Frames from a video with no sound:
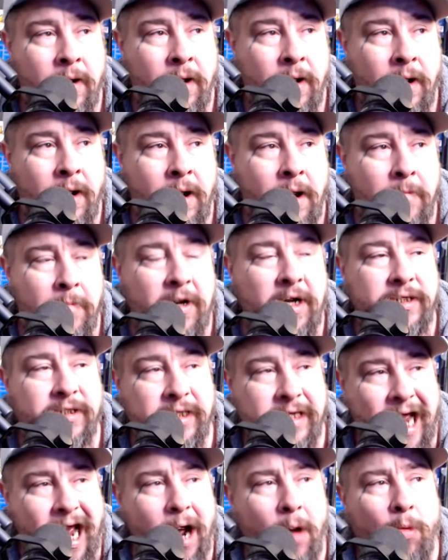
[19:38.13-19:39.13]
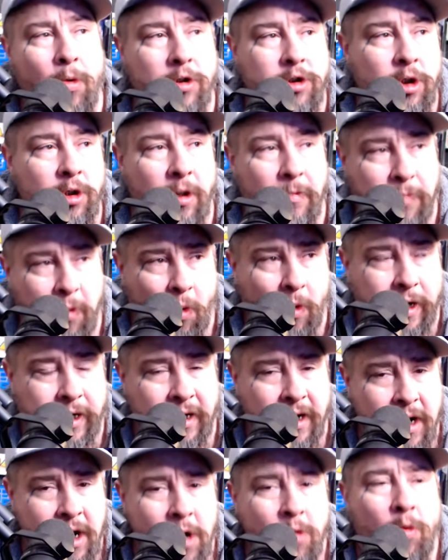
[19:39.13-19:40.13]
Because now we're to the point
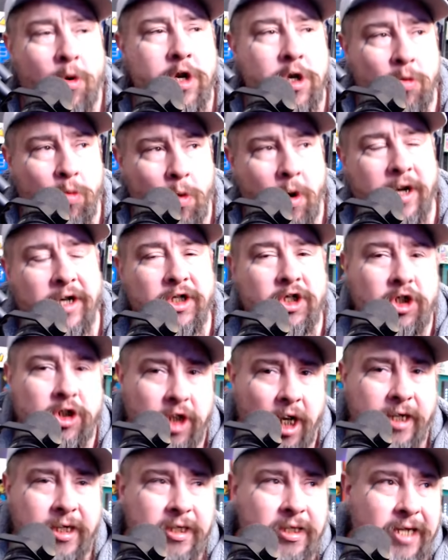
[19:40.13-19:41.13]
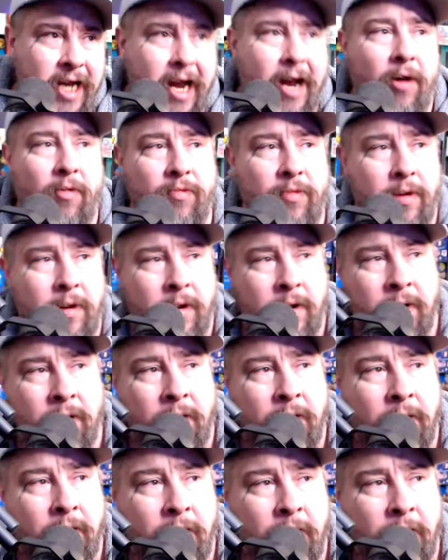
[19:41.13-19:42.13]
where you want to shut down
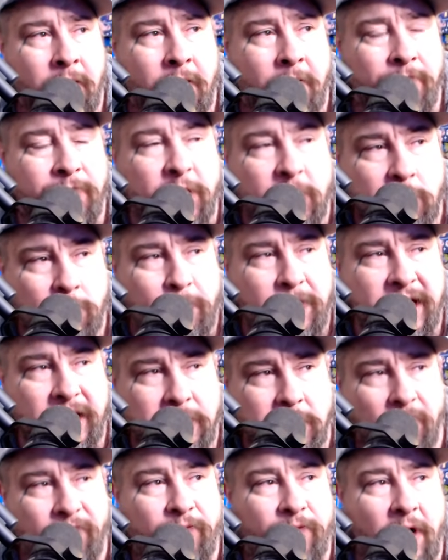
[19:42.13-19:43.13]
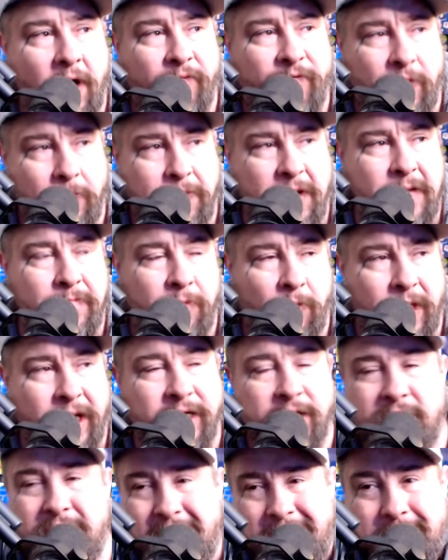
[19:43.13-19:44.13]
the speech of the people
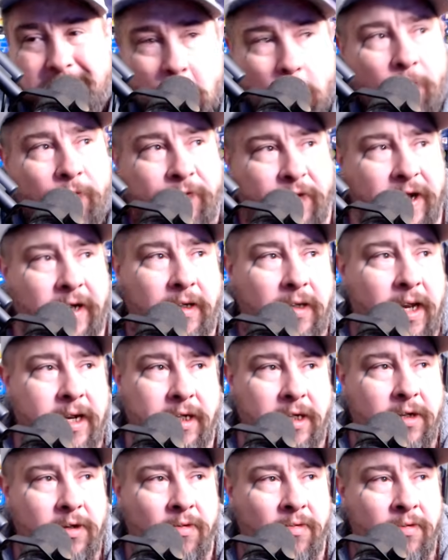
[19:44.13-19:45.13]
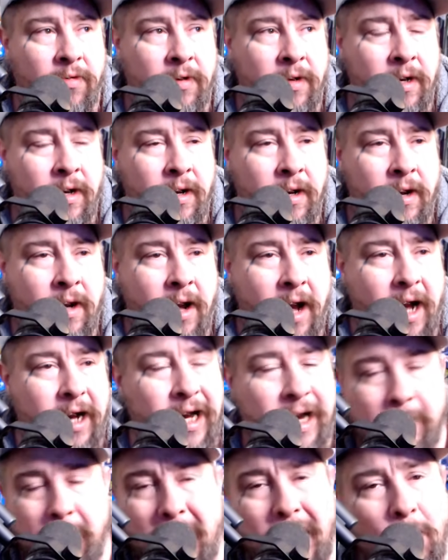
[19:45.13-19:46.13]
that don't think like you. And in
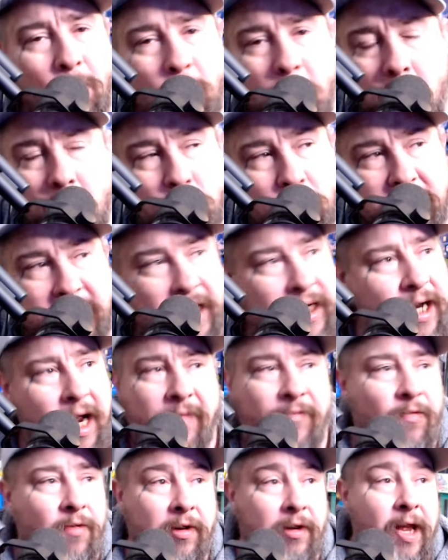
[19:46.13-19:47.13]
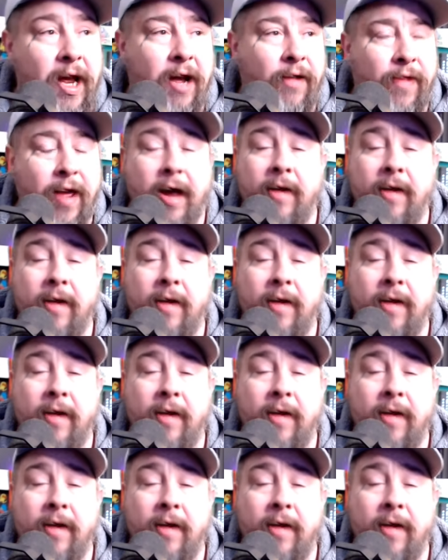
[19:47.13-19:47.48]
my world, we can never allow that.